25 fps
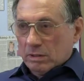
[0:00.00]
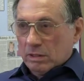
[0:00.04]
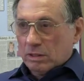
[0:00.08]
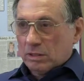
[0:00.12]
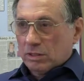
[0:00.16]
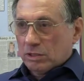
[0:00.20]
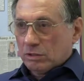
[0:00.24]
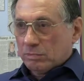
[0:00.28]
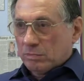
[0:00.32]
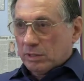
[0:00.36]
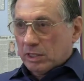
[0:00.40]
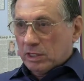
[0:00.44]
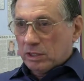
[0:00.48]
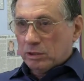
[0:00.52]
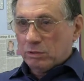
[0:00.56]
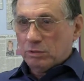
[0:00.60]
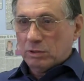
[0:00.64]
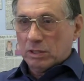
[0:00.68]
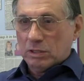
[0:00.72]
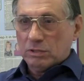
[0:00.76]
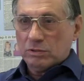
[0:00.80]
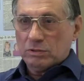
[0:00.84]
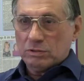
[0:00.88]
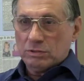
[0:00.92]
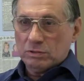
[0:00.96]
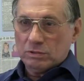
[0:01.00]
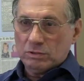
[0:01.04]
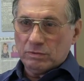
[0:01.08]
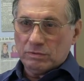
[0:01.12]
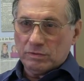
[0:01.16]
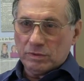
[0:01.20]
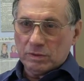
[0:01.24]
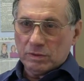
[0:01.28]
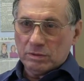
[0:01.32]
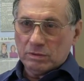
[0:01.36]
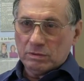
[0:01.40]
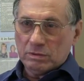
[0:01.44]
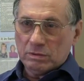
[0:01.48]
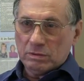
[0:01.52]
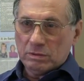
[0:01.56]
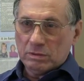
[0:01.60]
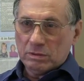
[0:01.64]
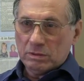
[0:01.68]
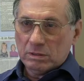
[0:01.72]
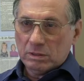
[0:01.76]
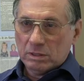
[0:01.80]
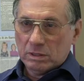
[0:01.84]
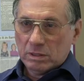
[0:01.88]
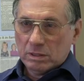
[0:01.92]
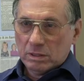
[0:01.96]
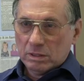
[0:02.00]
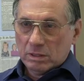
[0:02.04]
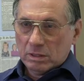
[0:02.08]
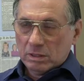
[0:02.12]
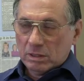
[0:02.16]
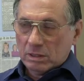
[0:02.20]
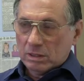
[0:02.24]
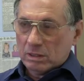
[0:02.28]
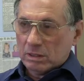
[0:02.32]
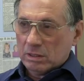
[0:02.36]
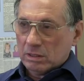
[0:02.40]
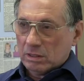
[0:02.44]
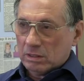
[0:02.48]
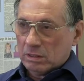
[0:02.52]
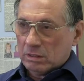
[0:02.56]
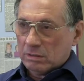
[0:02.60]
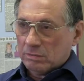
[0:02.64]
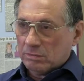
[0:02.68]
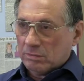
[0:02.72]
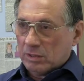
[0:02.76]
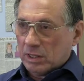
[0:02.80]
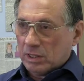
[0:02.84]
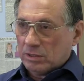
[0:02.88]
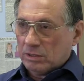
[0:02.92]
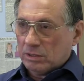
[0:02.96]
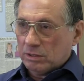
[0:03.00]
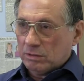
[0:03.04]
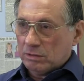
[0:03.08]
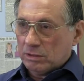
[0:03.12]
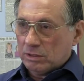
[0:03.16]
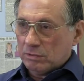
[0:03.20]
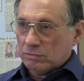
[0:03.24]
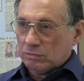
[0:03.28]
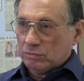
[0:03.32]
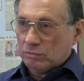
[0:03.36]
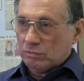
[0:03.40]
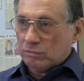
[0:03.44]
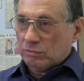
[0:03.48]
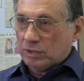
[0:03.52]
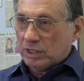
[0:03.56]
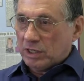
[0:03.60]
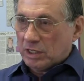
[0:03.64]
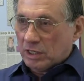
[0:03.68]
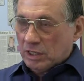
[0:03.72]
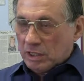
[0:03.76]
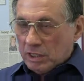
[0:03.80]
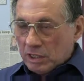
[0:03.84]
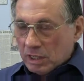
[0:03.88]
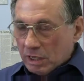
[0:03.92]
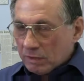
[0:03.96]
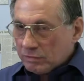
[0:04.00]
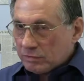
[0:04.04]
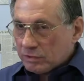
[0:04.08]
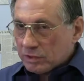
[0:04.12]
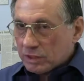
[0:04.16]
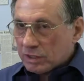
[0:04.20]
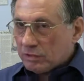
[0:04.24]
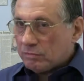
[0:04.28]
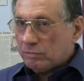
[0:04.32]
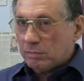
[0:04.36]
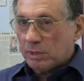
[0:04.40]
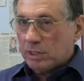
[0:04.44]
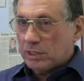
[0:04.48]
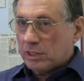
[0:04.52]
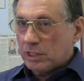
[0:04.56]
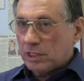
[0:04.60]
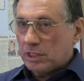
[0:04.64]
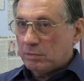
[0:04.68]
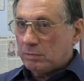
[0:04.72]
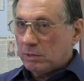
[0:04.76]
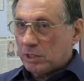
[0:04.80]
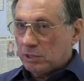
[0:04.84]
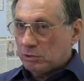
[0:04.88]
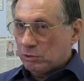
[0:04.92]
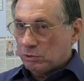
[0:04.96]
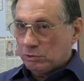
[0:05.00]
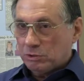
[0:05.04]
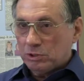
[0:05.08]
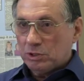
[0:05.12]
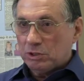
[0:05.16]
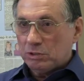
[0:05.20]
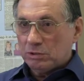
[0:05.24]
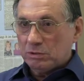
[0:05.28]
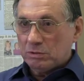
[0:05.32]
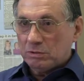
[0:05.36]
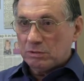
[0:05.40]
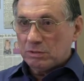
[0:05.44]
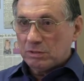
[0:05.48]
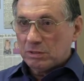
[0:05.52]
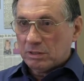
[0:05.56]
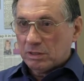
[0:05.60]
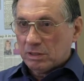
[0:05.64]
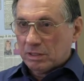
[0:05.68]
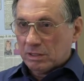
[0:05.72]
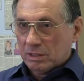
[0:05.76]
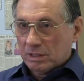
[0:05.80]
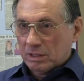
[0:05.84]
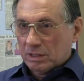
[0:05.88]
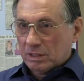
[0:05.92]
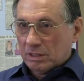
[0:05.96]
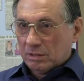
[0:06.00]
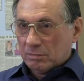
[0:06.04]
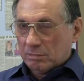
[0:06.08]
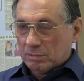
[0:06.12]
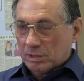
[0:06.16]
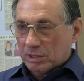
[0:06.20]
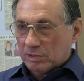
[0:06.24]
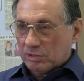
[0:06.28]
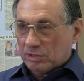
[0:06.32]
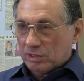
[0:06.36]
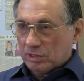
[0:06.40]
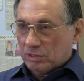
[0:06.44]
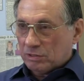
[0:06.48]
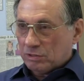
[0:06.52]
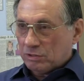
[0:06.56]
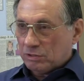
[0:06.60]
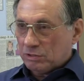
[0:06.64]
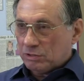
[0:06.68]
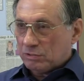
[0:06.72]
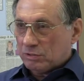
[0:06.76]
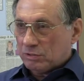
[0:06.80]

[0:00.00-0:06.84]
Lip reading: It doesn't matter who answers the phone. I don't really have to give my name, I always do. But I think as